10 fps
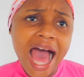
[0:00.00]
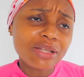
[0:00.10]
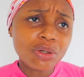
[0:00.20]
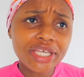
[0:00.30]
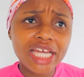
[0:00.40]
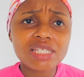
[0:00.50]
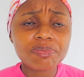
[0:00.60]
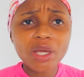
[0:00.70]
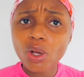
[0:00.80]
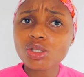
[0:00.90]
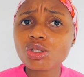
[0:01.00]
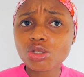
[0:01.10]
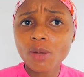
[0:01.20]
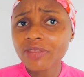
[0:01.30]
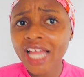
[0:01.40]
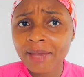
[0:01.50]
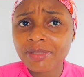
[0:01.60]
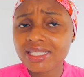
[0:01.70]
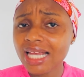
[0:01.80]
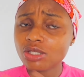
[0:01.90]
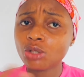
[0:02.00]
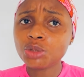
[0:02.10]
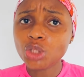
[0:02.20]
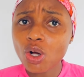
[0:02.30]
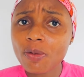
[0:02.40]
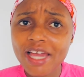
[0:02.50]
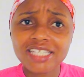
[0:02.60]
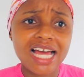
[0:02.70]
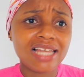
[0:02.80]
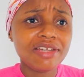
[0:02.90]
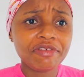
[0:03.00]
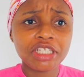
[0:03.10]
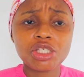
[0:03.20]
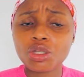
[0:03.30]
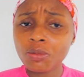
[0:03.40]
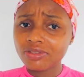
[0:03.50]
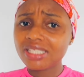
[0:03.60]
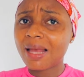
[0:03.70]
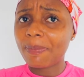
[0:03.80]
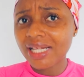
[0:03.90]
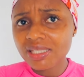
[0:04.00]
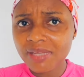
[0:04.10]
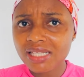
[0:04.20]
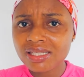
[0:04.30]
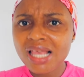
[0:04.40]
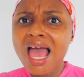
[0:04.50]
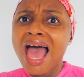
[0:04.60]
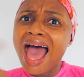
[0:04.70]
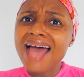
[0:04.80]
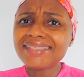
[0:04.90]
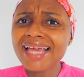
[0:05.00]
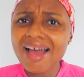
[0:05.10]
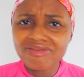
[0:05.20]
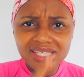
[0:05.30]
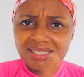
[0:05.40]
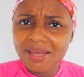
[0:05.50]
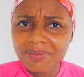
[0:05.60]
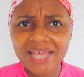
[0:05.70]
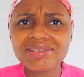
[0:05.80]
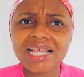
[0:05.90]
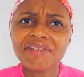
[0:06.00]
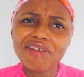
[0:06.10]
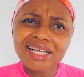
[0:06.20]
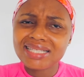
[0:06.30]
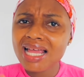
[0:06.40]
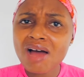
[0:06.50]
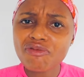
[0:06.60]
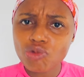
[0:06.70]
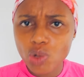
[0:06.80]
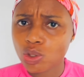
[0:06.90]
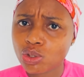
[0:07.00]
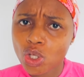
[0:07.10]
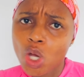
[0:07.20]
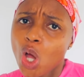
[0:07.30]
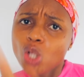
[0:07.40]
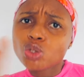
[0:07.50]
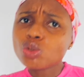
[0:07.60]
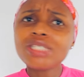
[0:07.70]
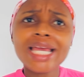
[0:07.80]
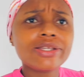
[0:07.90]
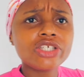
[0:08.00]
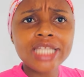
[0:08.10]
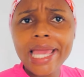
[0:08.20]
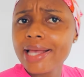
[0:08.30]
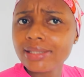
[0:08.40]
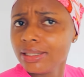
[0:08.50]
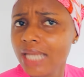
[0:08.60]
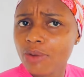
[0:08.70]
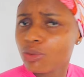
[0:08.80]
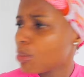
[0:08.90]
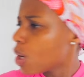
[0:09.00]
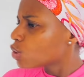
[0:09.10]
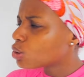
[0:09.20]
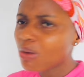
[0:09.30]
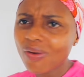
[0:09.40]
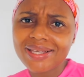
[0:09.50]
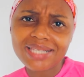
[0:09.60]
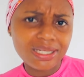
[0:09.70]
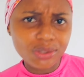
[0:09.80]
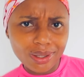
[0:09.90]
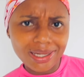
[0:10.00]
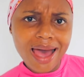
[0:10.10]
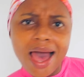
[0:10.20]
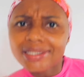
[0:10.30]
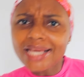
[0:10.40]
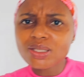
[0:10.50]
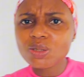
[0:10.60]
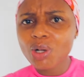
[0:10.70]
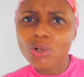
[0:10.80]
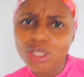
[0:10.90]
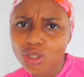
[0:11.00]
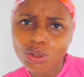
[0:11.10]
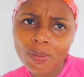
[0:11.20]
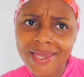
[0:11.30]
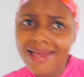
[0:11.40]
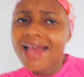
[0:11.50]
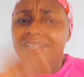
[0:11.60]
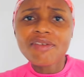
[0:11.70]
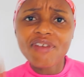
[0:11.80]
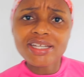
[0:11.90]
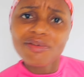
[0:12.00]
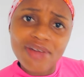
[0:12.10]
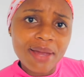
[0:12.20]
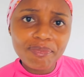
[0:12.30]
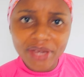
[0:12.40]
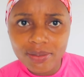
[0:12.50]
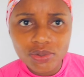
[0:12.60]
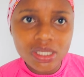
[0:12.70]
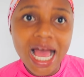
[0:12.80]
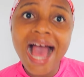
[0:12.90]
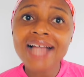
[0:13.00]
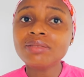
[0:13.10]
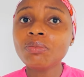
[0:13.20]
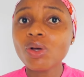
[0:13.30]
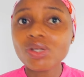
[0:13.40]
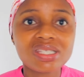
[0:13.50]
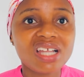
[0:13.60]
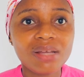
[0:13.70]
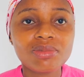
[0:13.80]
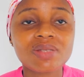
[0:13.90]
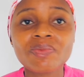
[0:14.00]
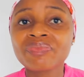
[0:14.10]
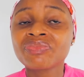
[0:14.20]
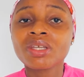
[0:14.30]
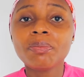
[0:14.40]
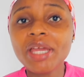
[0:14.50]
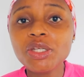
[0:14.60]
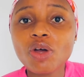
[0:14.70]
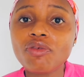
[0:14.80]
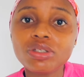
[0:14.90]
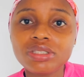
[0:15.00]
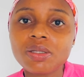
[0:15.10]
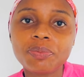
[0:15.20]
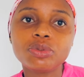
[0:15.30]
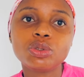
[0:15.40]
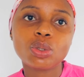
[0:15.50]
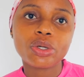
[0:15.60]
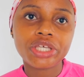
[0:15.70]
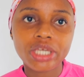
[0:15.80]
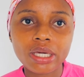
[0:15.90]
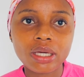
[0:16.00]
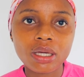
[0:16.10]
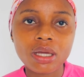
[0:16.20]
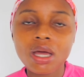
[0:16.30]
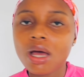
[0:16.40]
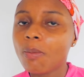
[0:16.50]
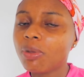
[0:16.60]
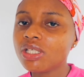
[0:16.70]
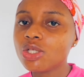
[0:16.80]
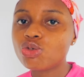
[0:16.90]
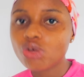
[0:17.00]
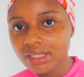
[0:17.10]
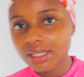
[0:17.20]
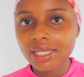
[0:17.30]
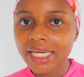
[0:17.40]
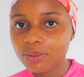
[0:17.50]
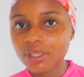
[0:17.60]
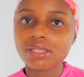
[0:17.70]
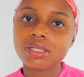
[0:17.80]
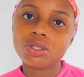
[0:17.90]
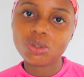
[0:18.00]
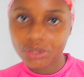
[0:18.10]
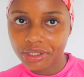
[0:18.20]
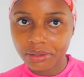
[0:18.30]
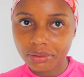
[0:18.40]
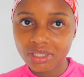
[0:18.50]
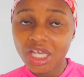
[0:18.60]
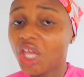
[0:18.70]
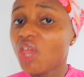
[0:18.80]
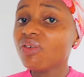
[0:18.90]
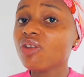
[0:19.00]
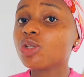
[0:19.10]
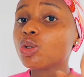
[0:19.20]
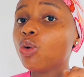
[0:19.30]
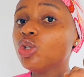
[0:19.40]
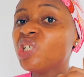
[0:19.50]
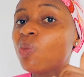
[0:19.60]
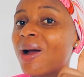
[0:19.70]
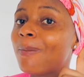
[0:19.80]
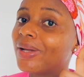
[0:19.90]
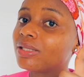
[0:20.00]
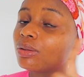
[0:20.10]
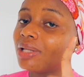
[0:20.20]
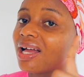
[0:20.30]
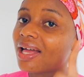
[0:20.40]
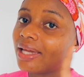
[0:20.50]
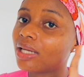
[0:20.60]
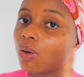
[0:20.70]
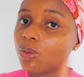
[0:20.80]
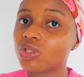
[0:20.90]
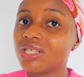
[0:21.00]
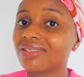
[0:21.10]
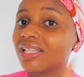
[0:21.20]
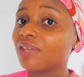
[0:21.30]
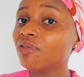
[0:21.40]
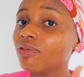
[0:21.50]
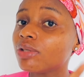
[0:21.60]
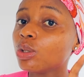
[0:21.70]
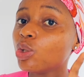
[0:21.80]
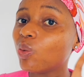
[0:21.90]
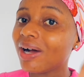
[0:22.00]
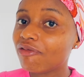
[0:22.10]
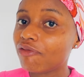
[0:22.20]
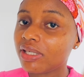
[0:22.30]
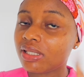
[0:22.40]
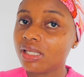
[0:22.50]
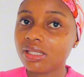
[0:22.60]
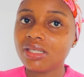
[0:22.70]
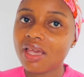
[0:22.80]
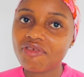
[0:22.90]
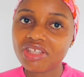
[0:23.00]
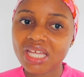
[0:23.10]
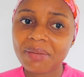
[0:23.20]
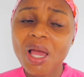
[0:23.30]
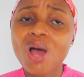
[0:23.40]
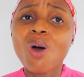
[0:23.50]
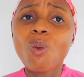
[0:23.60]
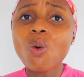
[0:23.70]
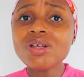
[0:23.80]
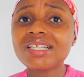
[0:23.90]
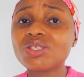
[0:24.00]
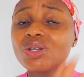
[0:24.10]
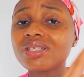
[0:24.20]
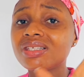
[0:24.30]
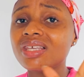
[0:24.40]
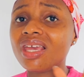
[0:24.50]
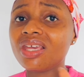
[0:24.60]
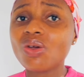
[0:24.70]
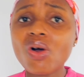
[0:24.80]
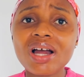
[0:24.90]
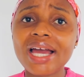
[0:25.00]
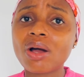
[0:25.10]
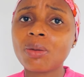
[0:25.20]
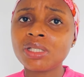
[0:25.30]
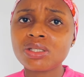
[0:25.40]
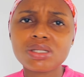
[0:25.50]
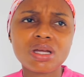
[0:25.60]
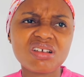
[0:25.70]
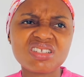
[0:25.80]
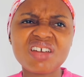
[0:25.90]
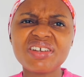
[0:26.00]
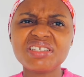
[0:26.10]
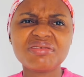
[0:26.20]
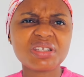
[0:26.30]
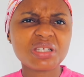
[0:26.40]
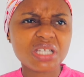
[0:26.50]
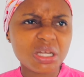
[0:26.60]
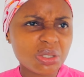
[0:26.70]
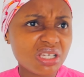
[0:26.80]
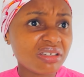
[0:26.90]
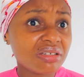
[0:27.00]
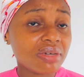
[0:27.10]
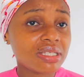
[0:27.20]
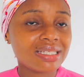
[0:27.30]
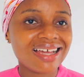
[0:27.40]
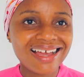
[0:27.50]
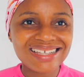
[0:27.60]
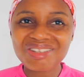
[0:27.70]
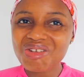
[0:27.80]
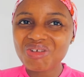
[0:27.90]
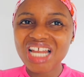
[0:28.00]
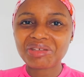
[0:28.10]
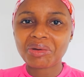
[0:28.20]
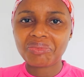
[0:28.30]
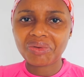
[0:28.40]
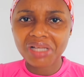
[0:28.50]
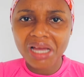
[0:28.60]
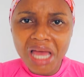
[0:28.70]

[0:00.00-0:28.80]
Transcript: I don't get, because sometimes there are some young men that are living in some of these apartments and they have the same lifestyle. In fact, they have worse. Today, Chinehe is in their room. Tomorrow is Adeola. Next tomorrow is Onome. Different babes. And most times, many of all these people do not care. But they draw the line when it's a young girl. Even if it's only one particular guy that comes to the house, like even if it's only one face they see every time. Once they just see a young guy coming into your house, they're already raising their nose, they're already raising their eyes. They don't know whether it's your brother.